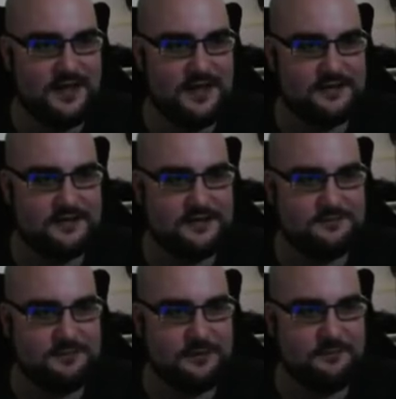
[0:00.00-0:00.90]
and a nice
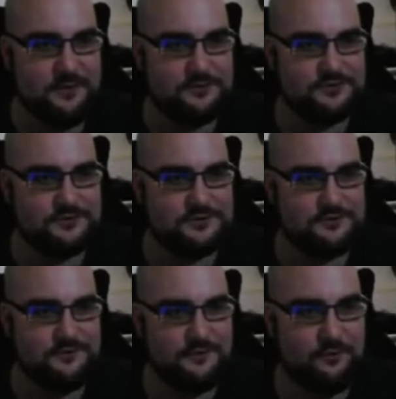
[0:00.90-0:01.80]
big poster just to
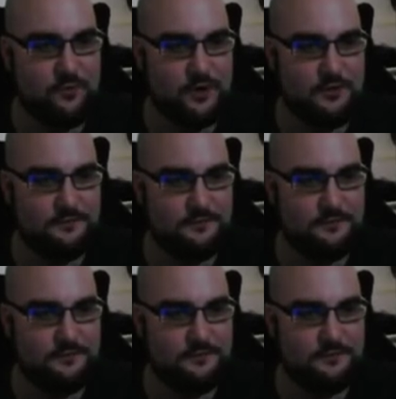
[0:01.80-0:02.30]
fill the wall.